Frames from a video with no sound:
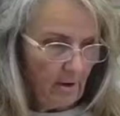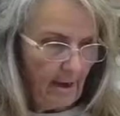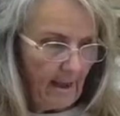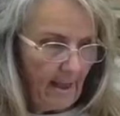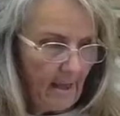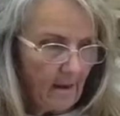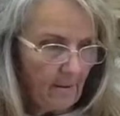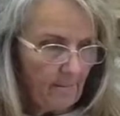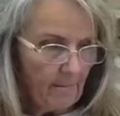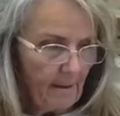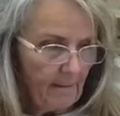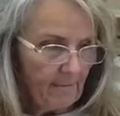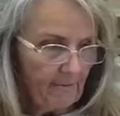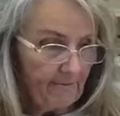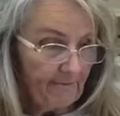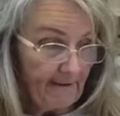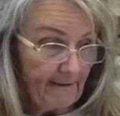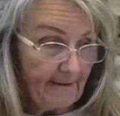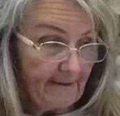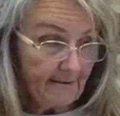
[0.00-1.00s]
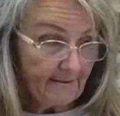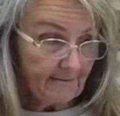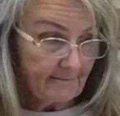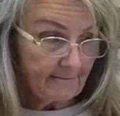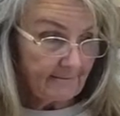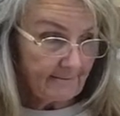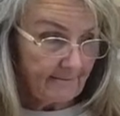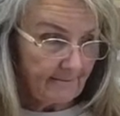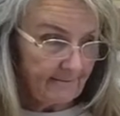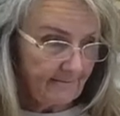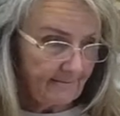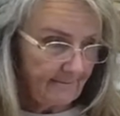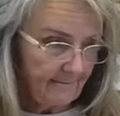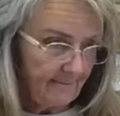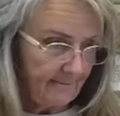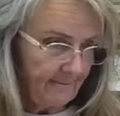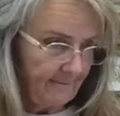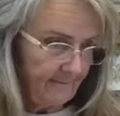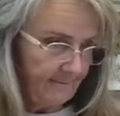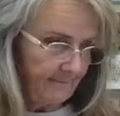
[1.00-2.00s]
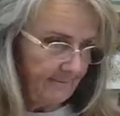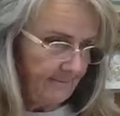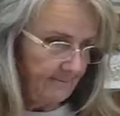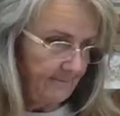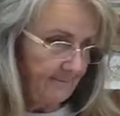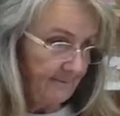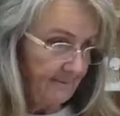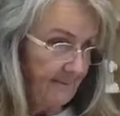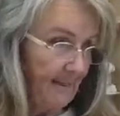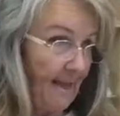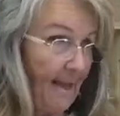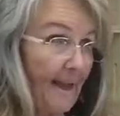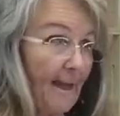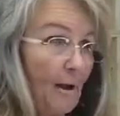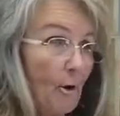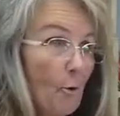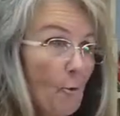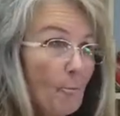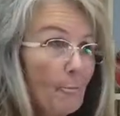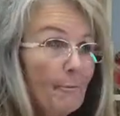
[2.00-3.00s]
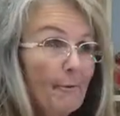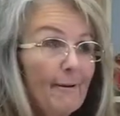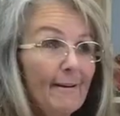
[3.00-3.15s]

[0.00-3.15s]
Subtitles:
Alabama fans. Does that help?